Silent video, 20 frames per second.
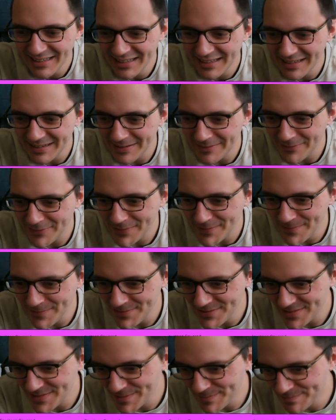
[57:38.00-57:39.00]
It
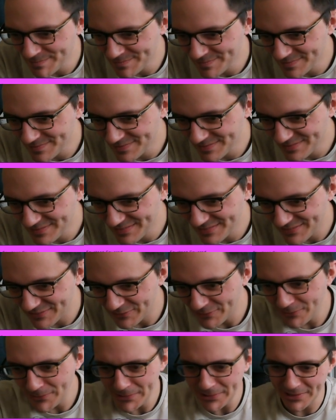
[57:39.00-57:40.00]
involves some.
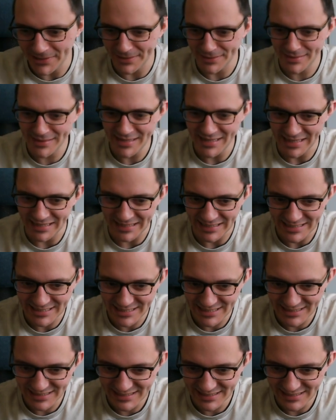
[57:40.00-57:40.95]
What are these?